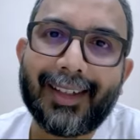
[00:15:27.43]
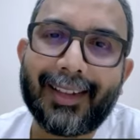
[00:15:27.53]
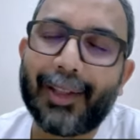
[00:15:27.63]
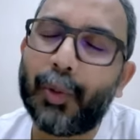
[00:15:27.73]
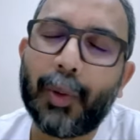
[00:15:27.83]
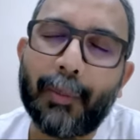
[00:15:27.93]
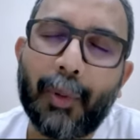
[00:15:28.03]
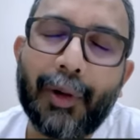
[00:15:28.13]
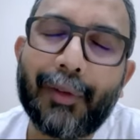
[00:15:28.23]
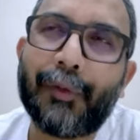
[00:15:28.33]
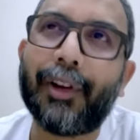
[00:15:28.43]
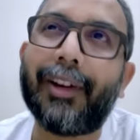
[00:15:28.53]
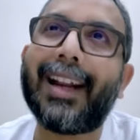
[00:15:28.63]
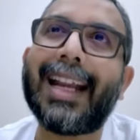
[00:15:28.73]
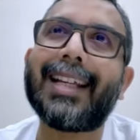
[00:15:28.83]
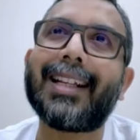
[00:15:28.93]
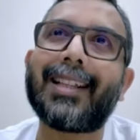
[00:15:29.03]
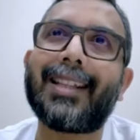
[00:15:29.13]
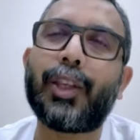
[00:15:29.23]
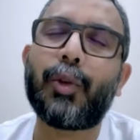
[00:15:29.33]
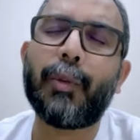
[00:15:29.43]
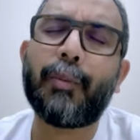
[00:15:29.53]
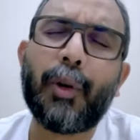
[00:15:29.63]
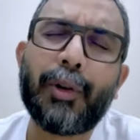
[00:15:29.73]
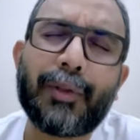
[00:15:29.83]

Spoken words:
That you were born for greatness. That you were born